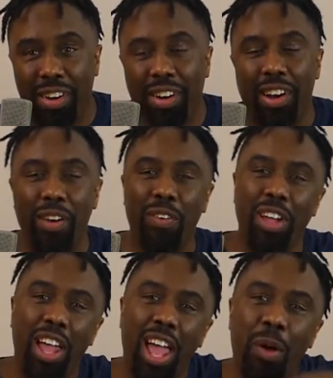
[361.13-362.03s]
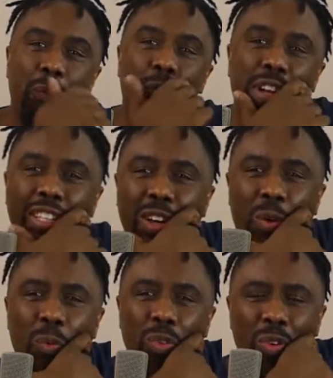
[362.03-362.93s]
And
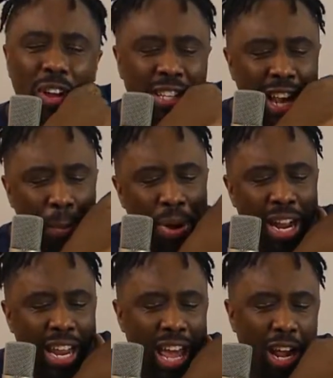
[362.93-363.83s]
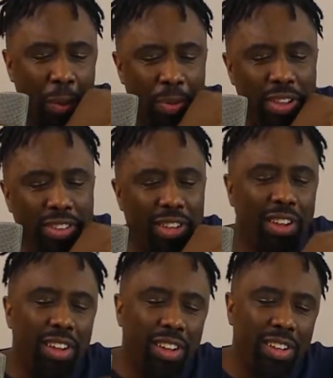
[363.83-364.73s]
so the reason I bring that up is
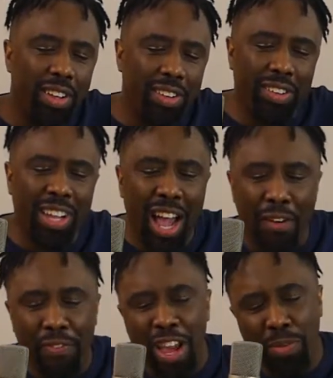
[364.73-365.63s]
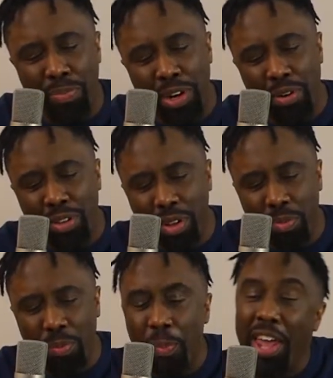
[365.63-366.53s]
you got Facebook,
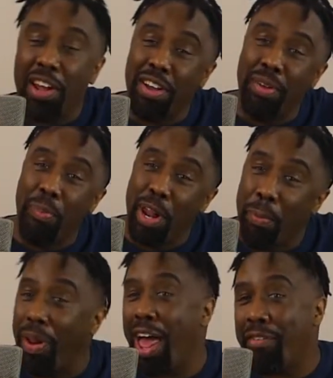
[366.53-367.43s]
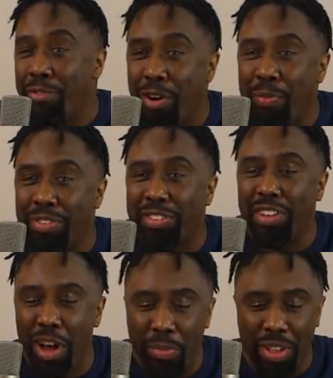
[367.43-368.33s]
Meta Platforms is the
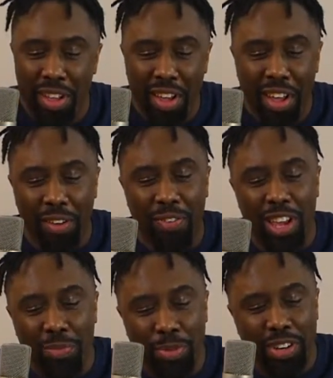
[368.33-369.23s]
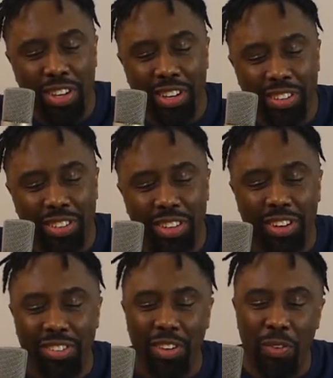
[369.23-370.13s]
company, and Facebook is,
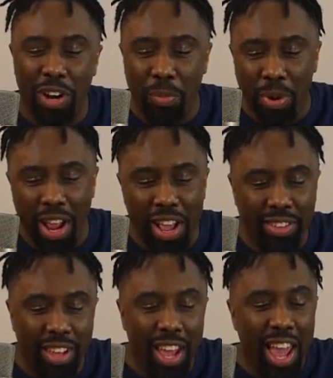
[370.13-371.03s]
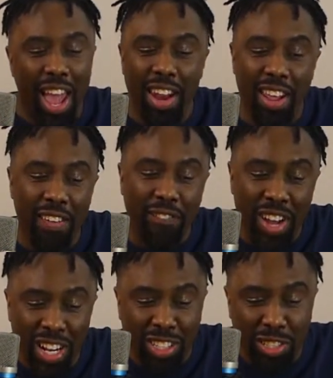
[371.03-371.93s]
one of the brands, and the
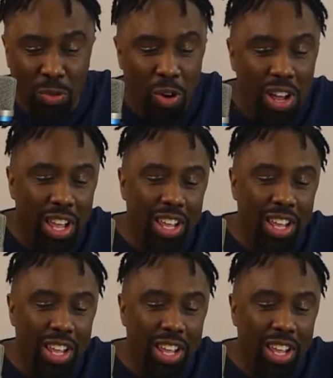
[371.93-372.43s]
investors want